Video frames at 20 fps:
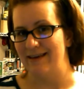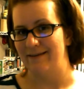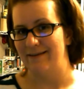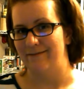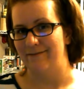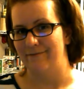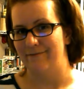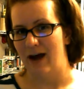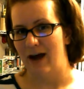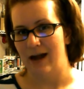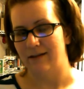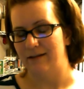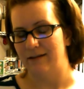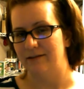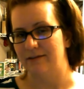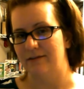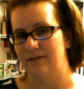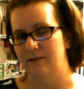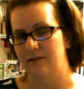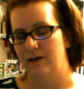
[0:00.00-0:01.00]
and
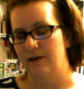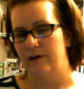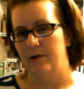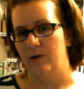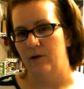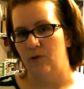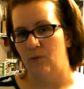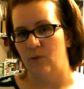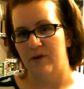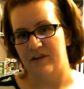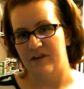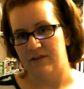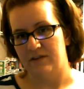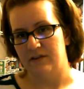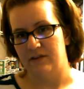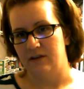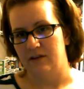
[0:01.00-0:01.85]
violence with